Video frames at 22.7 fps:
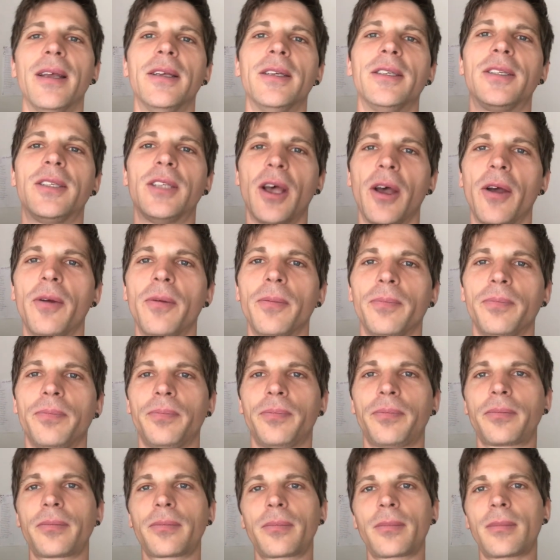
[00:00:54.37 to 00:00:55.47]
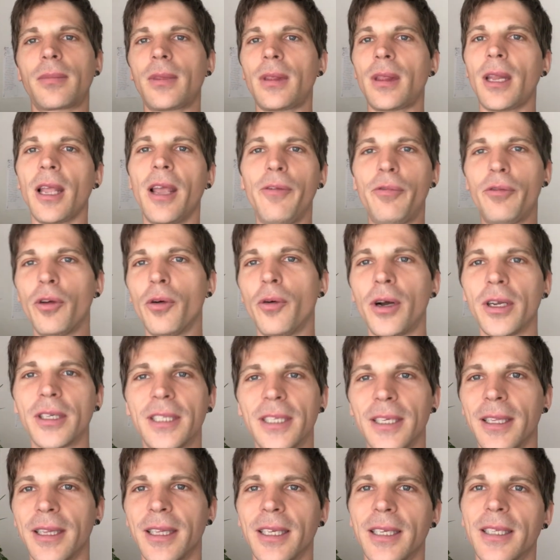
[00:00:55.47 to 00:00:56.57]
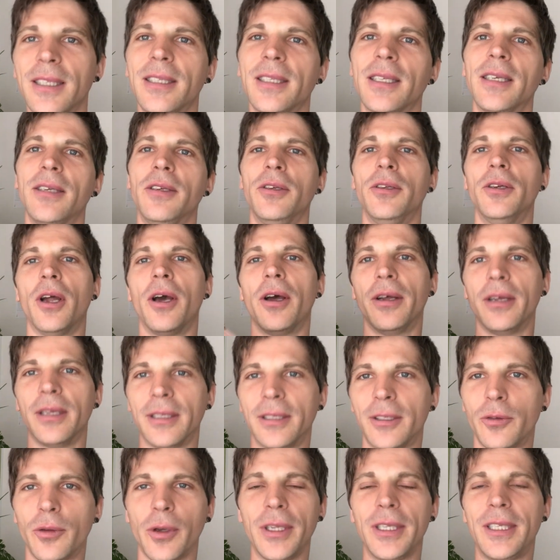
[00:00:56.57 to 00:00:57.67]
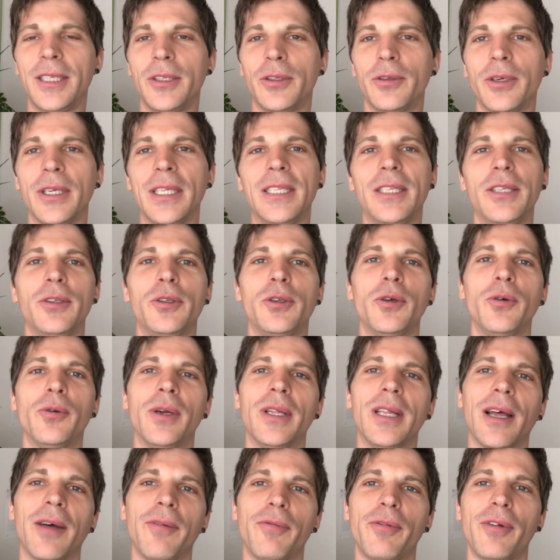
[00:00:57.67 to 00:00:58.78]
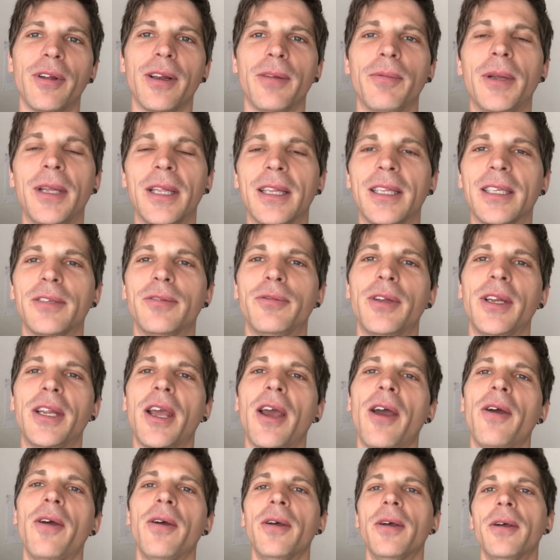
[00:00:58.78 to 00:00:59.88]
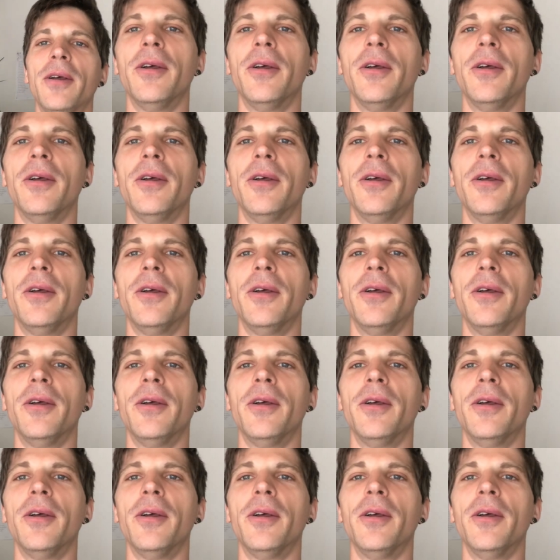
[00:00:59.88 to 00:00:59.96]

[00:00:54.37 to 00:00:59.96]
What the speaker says: So if you're watching this, it's 2022 when I'm filming this video.